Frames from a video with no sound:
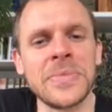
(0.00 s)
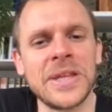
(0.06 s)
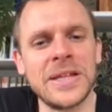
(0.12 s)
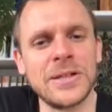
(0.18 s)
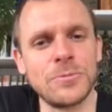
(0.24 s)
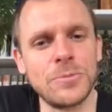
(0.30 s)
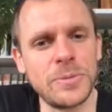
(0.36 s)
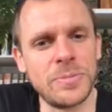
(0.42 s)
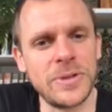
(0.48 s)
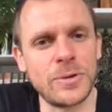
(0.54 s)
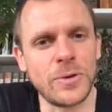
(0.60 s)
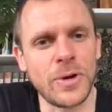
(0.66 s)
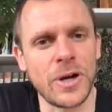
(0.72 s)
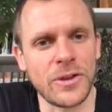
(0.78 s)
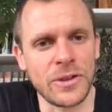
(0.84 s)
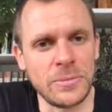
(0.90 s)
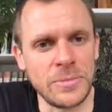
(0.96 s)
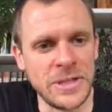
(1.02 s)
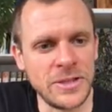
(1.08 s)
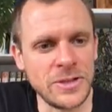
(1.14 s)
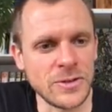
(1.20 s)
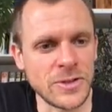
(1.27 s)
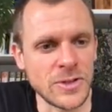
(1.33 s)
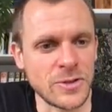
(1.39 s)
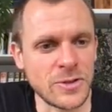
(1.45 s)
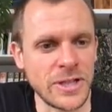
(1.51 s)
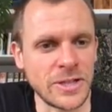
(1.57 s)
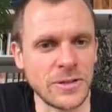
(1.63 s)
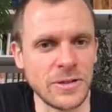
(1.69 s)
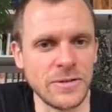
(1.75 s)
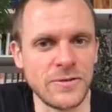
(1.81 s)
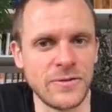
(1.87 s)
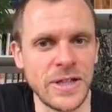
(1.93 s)
would be rather mean to strike
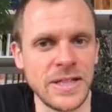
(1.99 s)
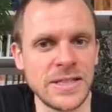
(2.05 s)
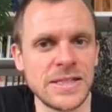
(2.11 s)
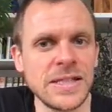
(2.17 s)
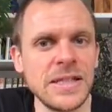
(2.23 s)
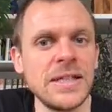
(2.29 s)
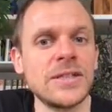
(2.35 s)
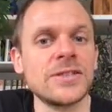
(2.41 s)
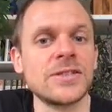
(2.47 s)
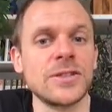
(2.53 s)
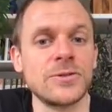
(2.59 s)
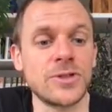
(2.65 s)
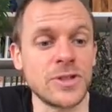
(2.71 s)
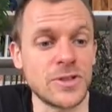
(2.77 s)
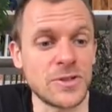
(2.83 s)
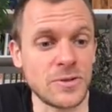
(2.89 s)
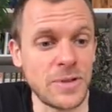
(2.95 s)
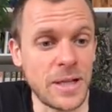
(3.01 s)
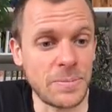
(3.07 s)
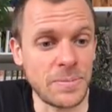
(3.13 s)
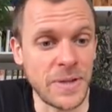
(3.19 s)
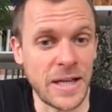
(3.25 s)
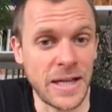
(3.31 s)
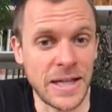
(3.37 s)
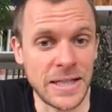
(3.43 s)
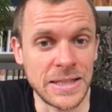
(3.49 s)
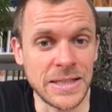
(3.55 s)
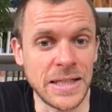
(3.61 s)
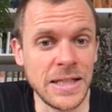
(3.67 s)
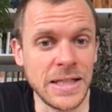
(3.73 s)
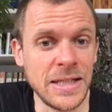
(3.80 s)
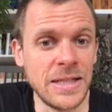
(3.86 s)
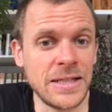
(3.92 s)
to the face, so just grab the hand
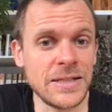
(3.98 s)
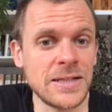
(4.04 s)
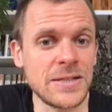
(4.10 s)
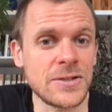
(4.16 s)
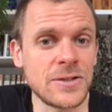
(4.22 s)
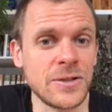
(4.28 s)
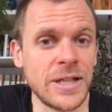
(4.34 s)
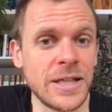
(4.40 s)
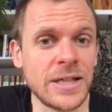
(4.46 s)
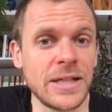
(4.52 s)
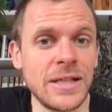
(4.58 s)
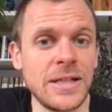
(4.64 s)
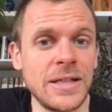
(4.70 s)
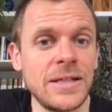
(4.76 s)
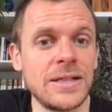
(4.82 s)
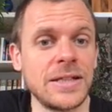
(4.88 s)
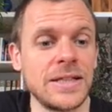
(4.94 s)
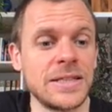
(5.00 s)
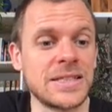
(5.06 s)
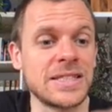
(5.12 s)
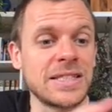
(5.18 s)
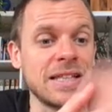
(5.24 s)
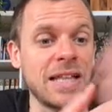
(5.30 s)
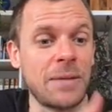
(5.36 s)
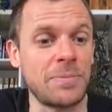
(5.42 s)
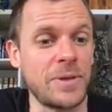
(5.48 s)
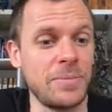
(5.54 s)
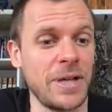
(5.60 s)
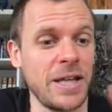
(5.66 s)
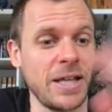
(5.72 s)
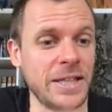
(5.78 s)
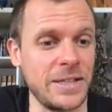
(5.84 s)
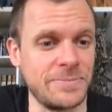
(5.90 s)
and strike and slap the
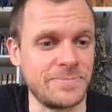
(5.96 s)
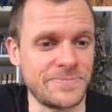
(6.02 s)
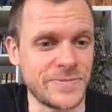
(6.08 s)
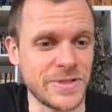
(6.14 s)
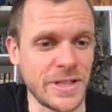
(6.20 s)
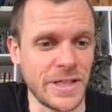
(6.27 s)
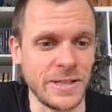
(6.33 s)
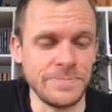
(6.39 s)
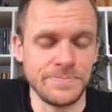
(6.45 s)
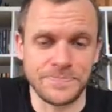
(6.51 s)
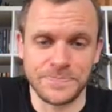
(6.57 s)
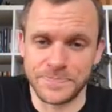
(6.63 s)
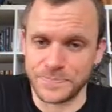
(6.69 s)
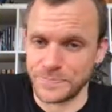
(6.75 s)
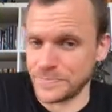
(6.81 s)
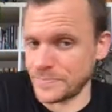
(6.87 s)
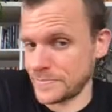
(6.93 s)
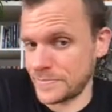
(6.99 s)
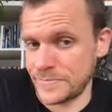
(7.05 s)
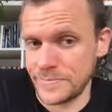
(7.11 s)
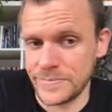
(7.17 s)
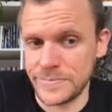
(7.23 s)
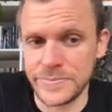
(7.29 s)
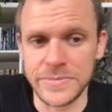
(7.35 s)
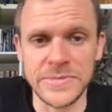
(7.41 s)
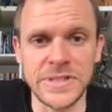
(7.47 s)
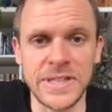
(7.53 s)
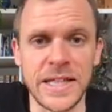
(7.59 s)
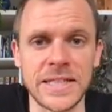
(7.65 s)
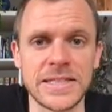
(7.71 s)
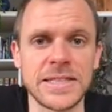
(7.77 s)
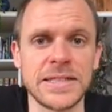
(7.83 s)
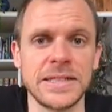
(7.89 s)
belly. Okay,
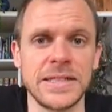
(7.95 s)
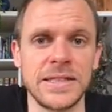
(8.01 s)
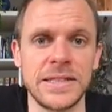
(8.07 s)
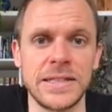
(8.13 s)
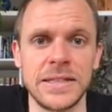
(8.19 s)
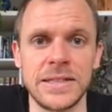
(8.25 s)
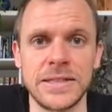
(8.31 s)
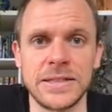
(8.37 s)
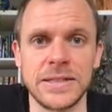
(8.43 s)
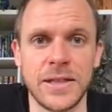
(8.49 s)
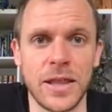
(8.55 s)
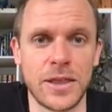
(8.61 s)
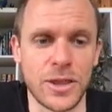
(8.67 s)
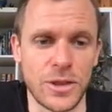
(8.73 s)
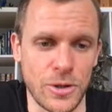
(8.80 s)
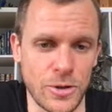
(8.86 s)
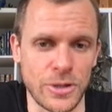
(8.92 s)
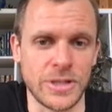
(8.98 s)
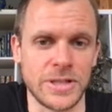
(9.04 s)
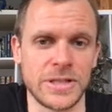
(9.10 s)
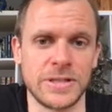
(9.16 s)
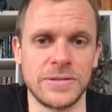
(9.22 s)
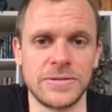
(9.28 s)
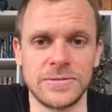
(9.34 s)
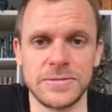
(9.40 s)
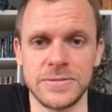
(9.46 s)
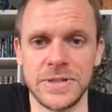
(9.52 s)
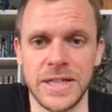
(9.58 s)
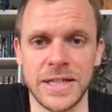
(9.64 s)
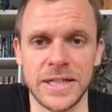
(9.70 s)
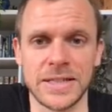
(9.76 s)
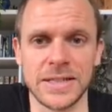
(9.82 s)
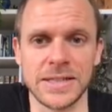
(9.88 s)
that's the 3rd
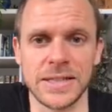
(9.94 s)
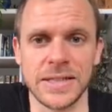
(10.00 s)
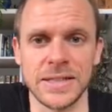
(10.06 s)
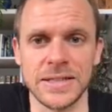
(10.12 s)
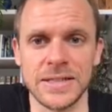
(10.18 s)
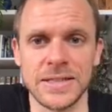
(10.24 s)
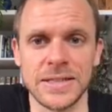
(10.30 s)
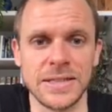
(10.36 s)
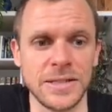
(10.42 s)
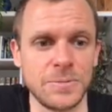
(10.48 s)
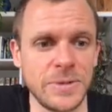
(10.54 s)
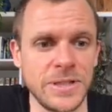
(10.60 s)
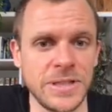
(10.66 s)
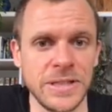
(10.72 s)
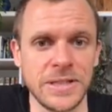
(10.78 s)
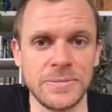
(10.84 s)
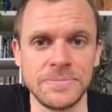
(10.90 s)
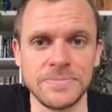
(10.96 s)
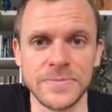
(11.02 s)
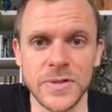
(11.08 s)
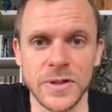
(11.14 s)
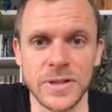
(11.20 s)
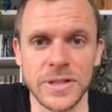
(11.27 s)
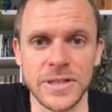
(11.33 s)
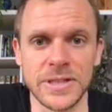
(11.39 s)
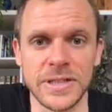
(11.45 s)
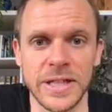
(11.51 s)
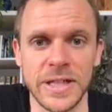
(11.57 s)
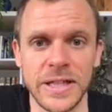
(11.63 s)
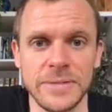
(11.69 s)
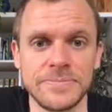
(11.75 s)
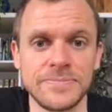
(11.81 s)
exercise that we did on this day.